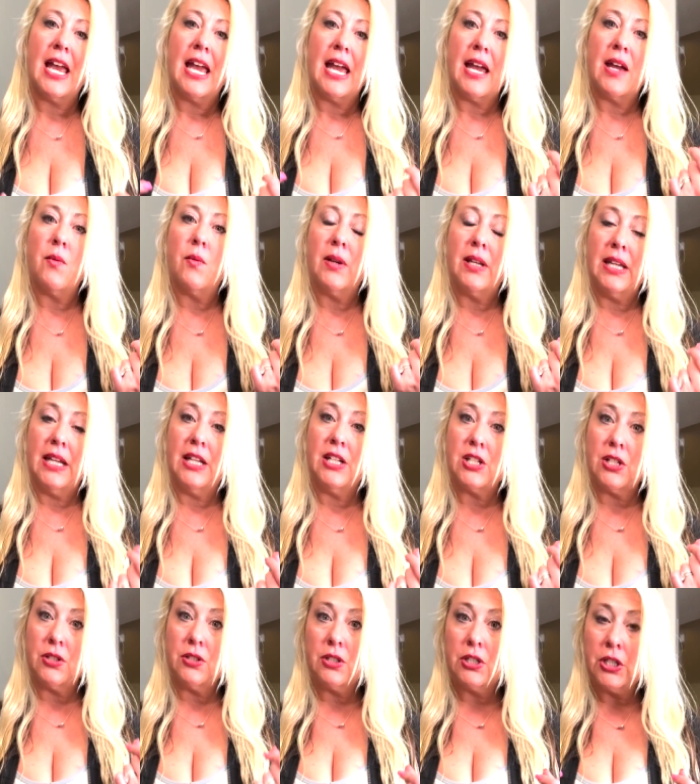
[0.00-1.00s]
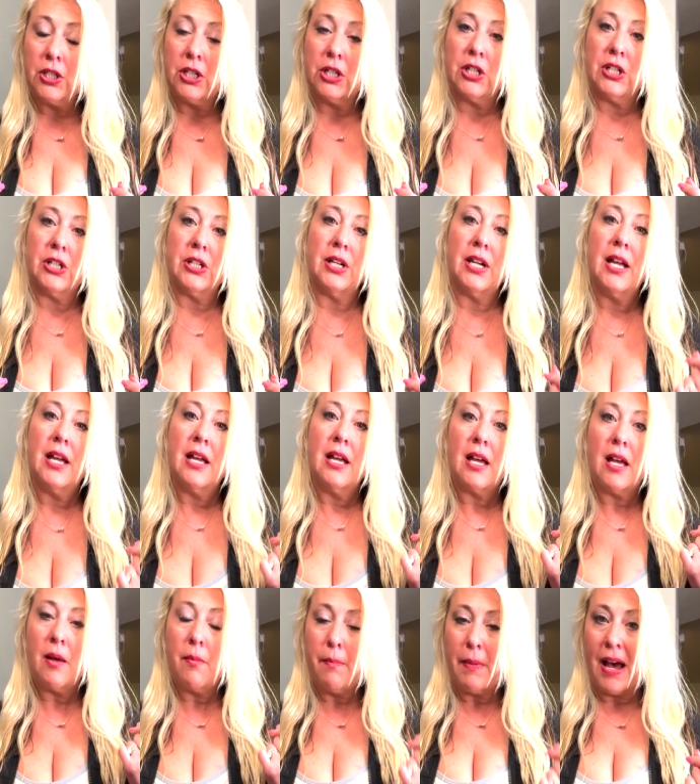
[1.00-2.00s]
and we need to learn
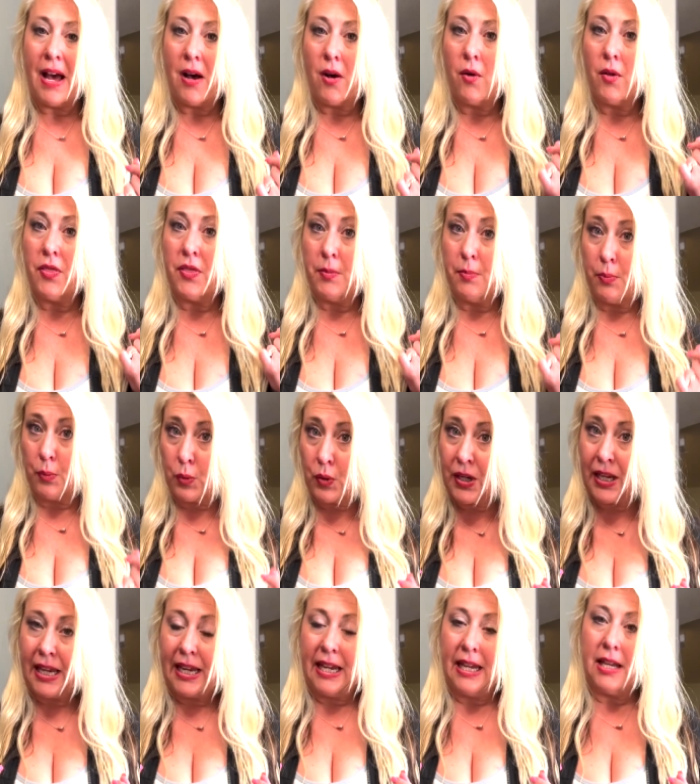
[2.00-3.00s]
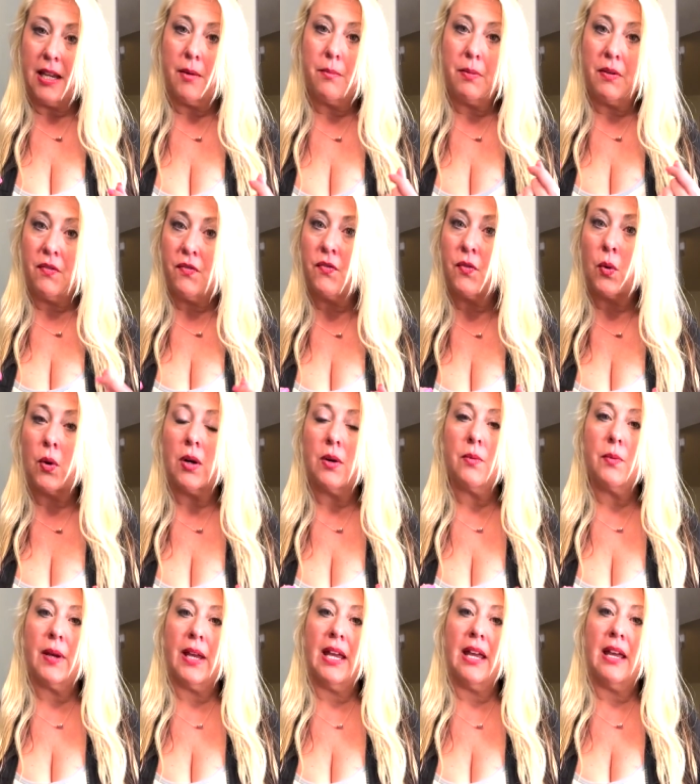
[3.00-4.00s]
about the breed before
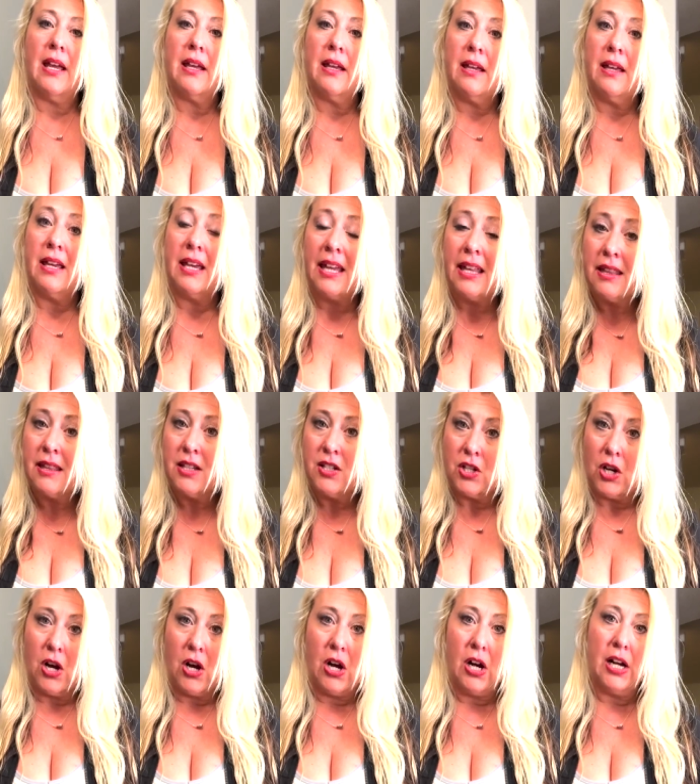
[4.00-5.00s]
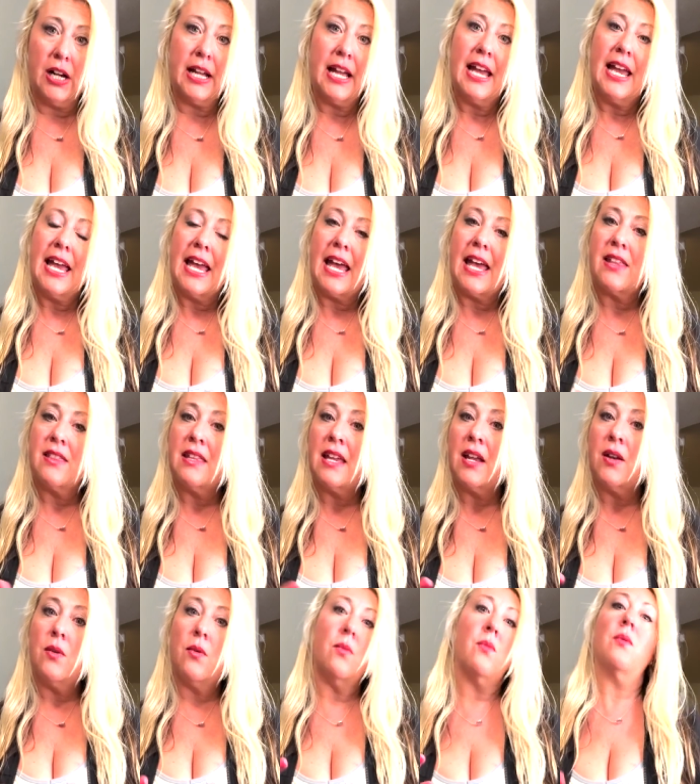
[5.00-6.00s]
we get the dog. And
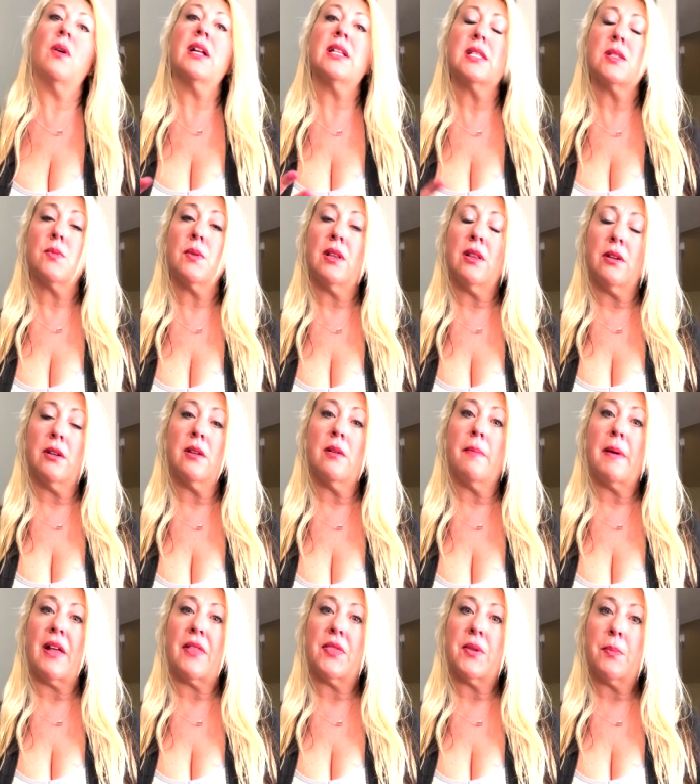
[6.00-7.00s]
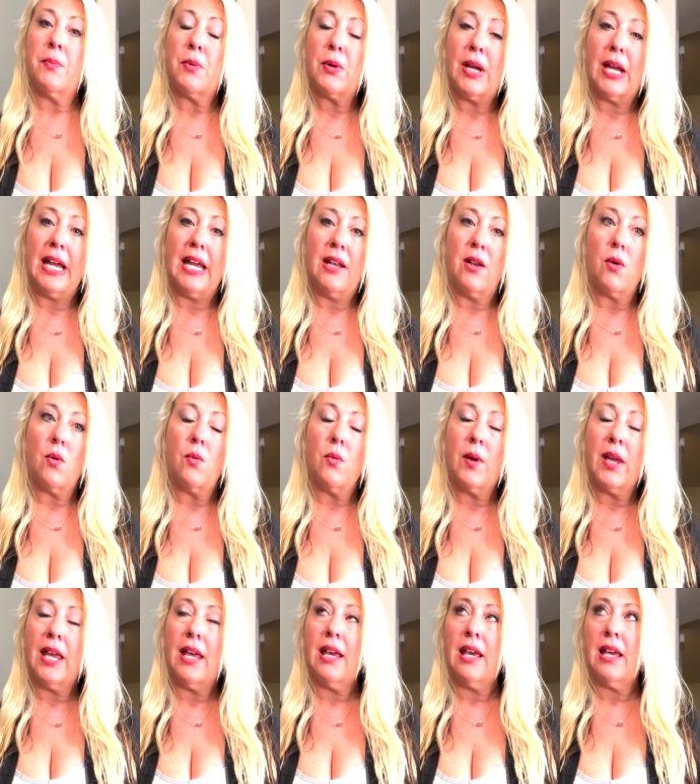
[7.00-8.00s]
then once we learn about the breed,
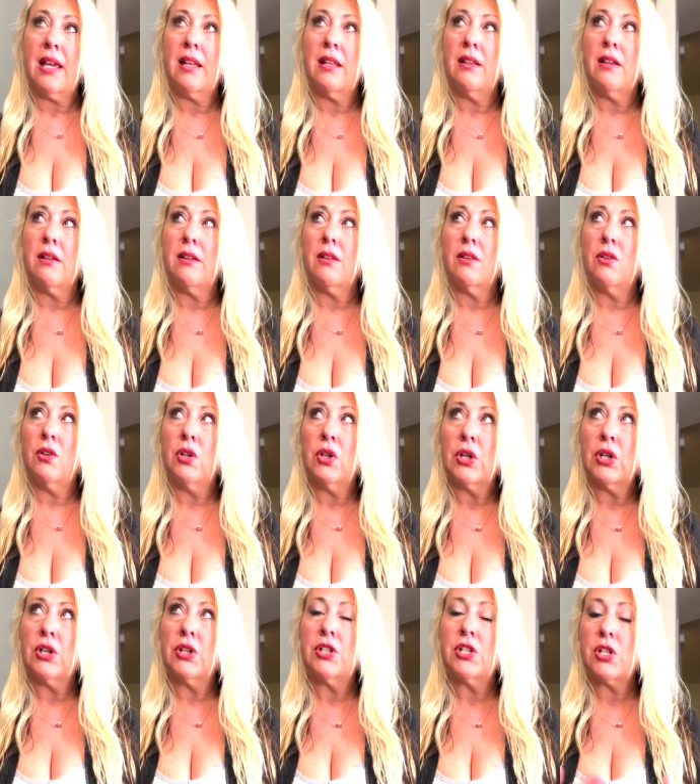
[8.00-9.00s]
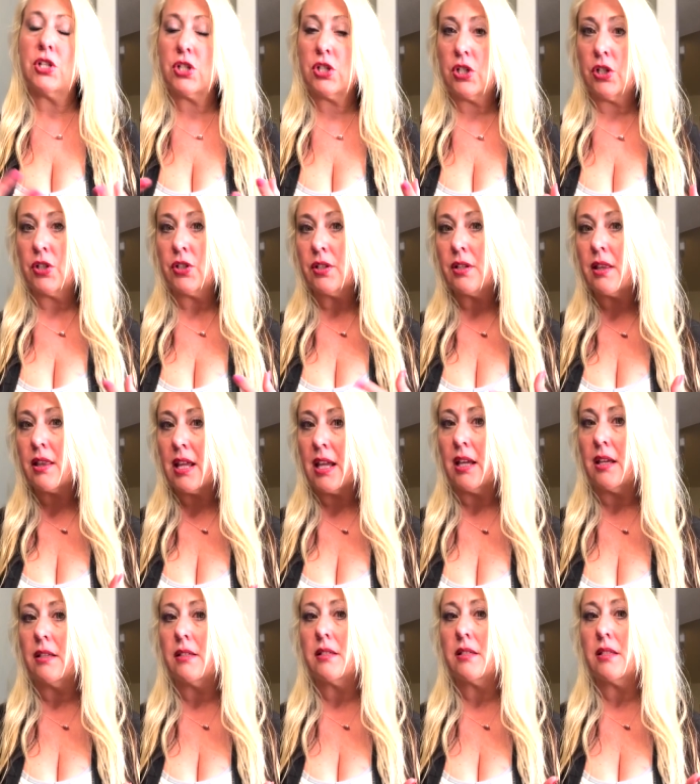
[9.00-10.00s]
we can learn certain
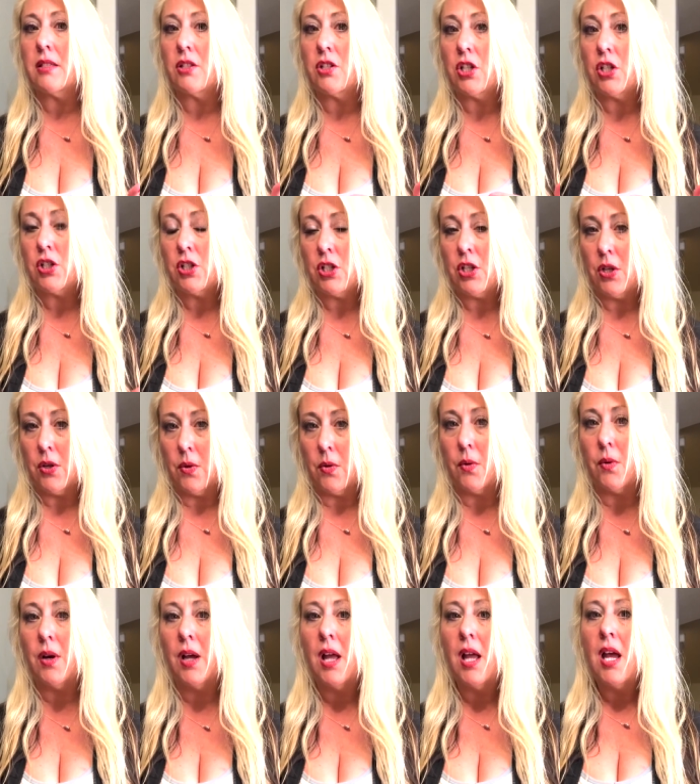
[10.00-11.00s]
things to do